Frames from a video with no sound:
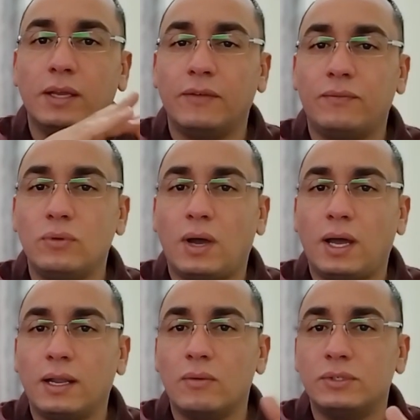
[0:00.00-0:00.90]
if you
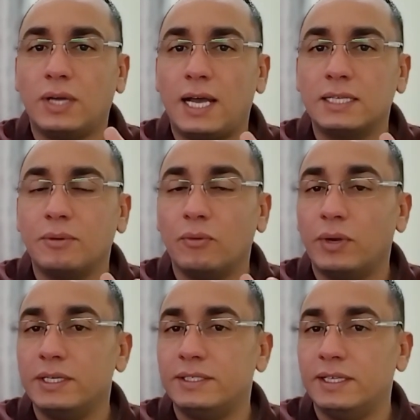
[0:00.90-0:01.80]
are going to ask me
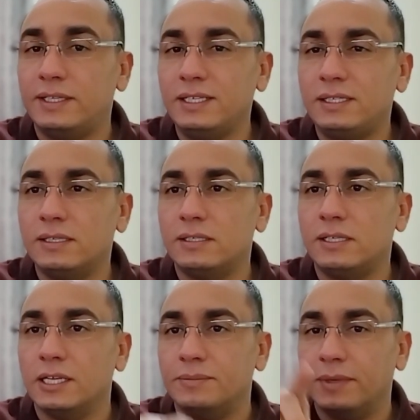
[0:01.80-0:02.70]
where is the thesis
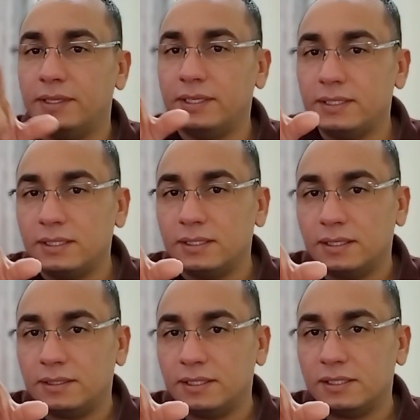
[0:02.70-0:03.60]
statement, this is
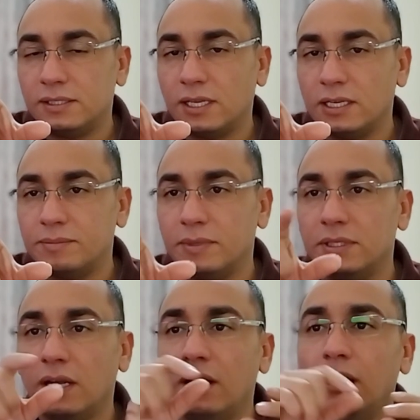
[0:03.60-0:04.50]
the thesis
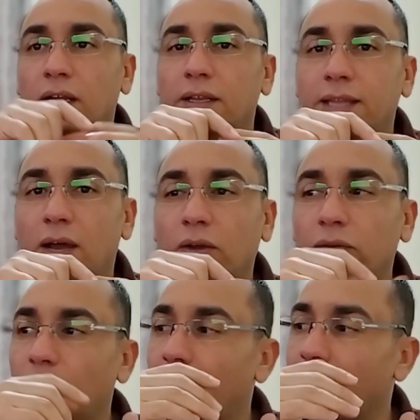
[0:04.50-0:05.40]
statement. Now,
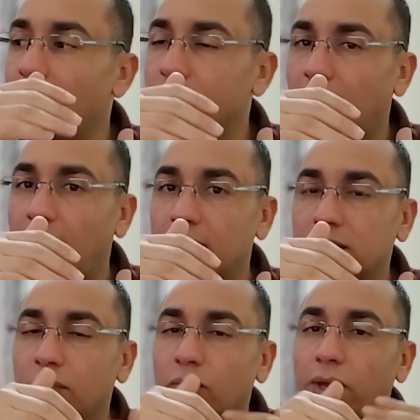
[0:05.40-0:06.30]
if you are going to
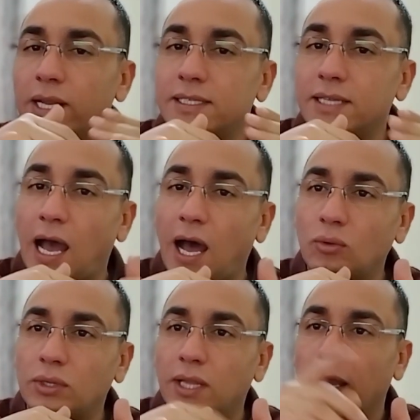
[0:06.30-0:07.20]
ask me where is the
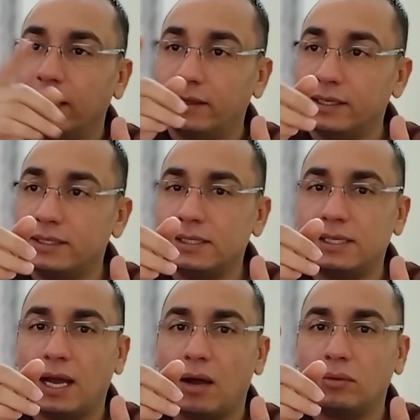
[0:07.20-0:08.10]
outline, this is
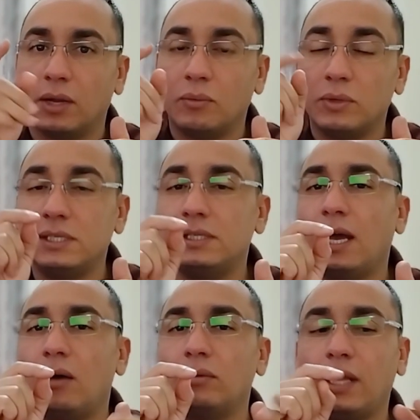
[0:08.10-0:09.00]
the outline. What is
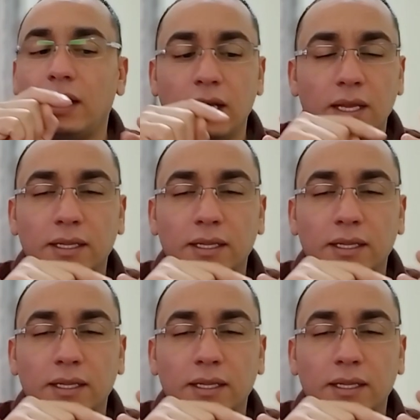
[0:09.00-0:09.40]
the outline?